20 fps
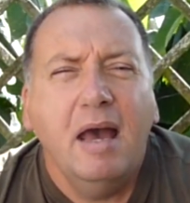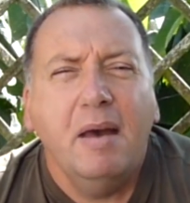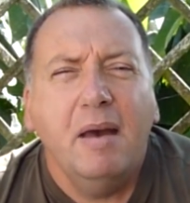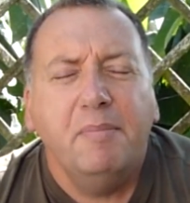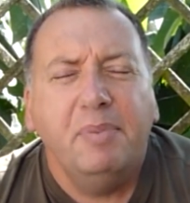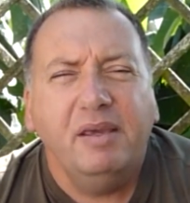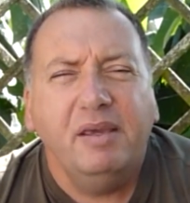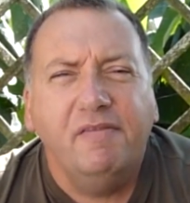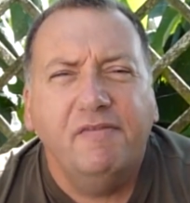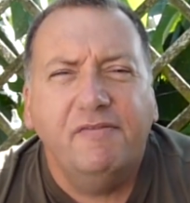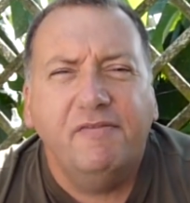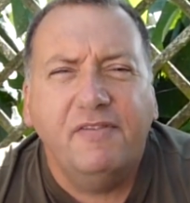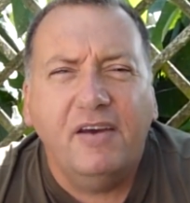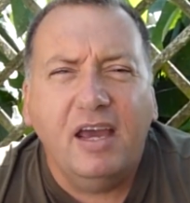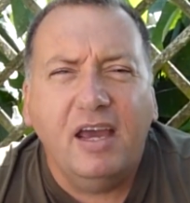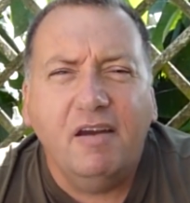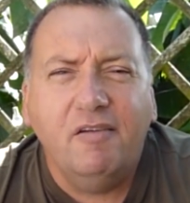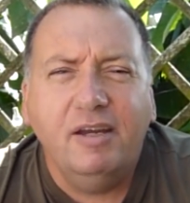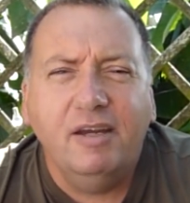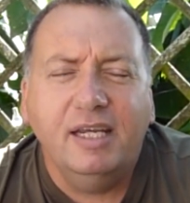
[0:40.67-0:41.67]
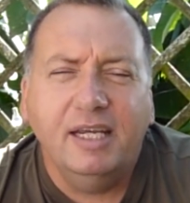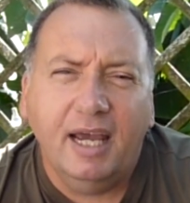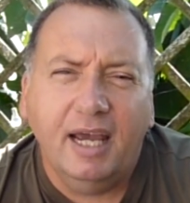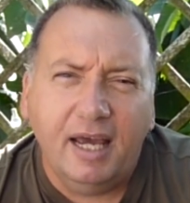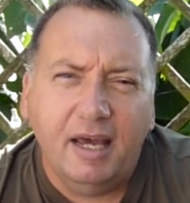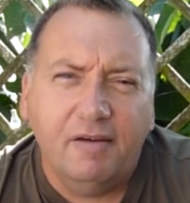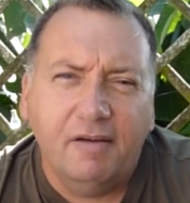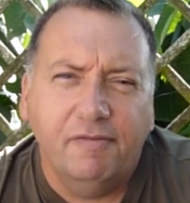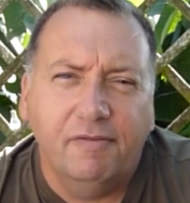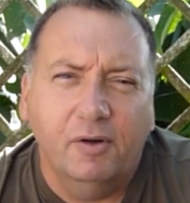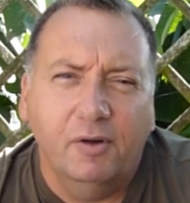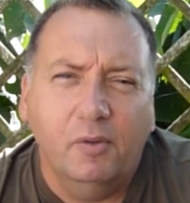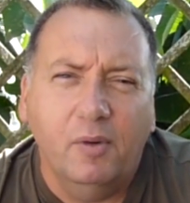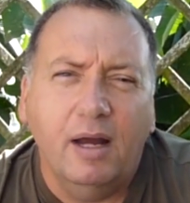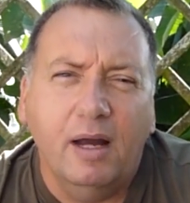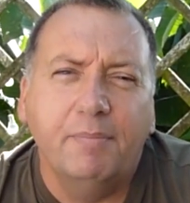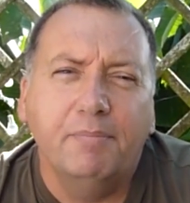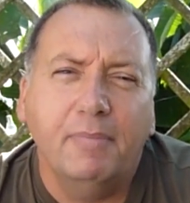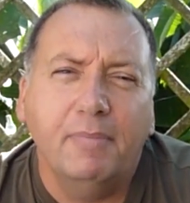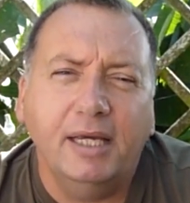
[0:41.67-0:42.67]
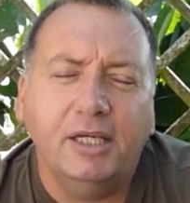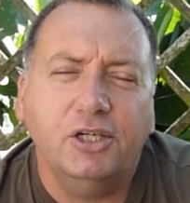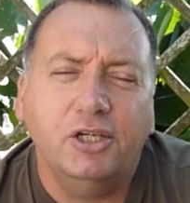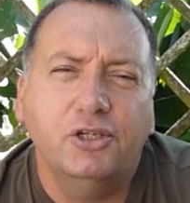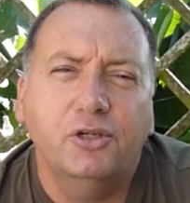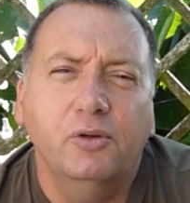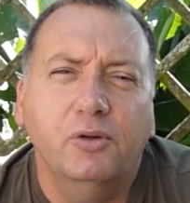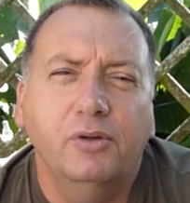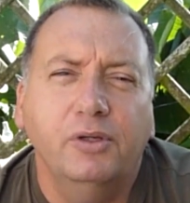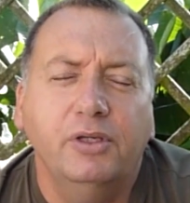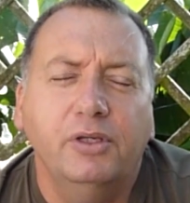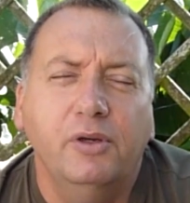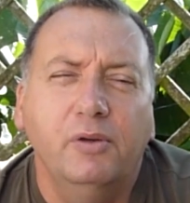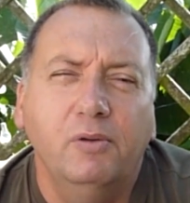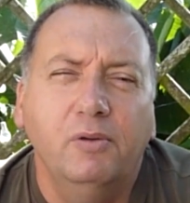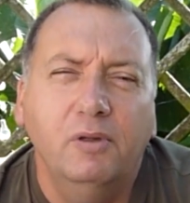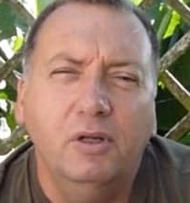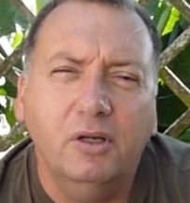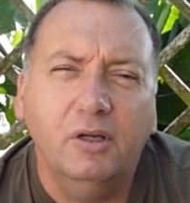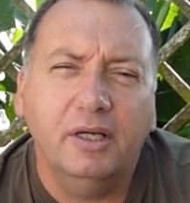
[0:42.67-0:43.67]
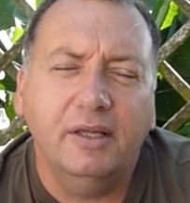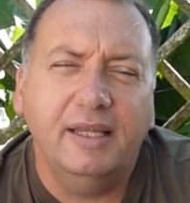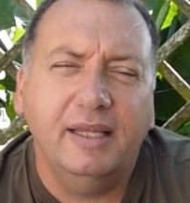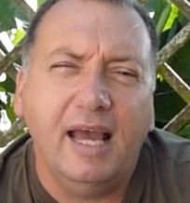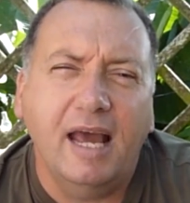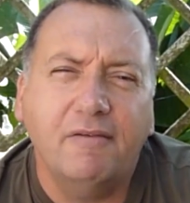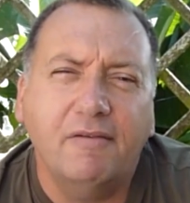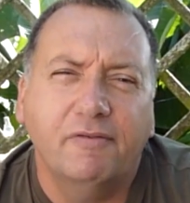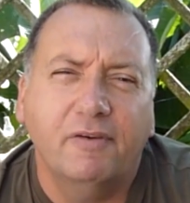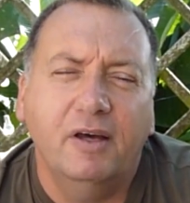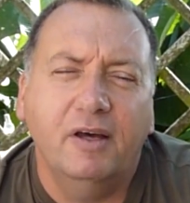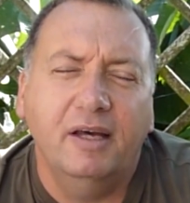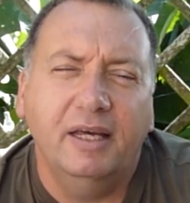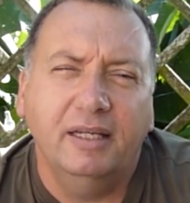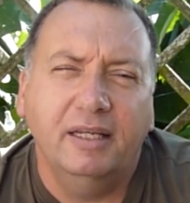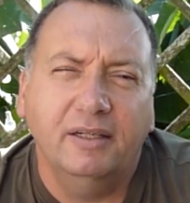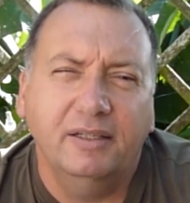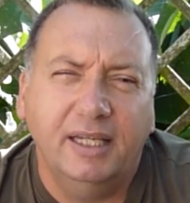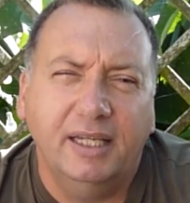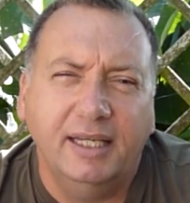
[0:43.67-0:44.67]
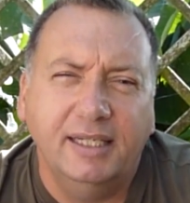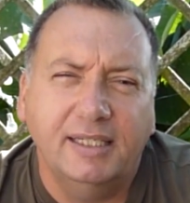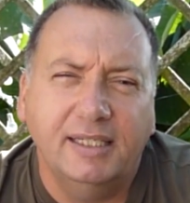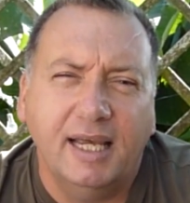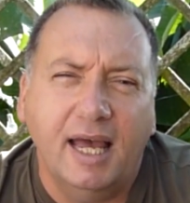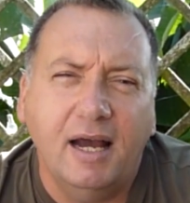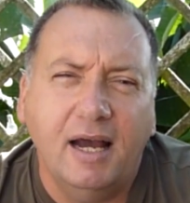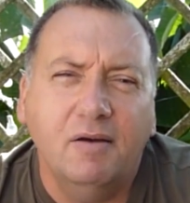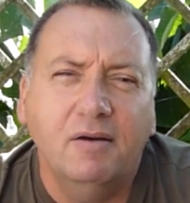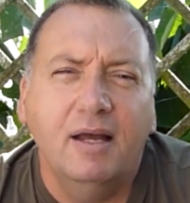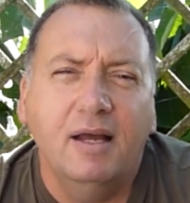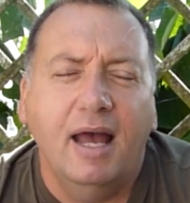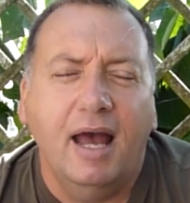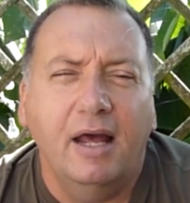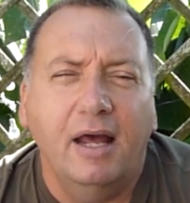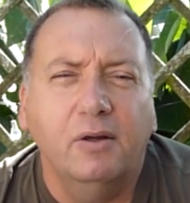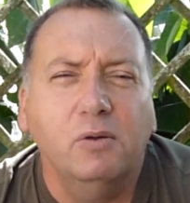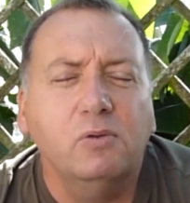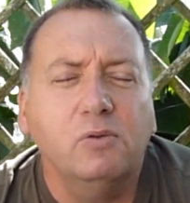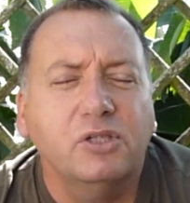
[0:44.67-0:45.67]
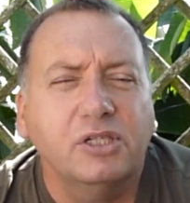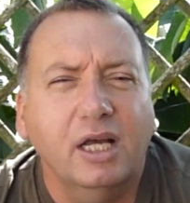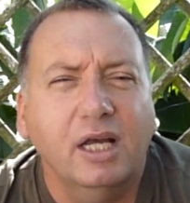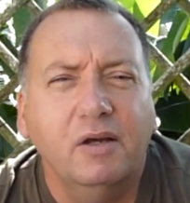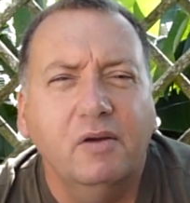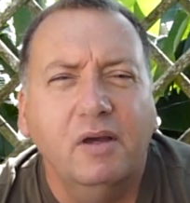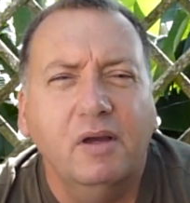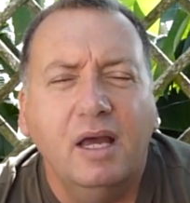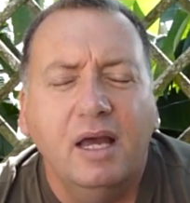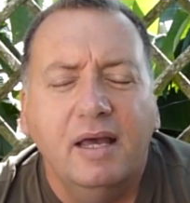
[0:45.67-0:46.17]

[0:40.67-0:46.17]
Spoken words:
Be very careful and make sure you look at the advert in detail and also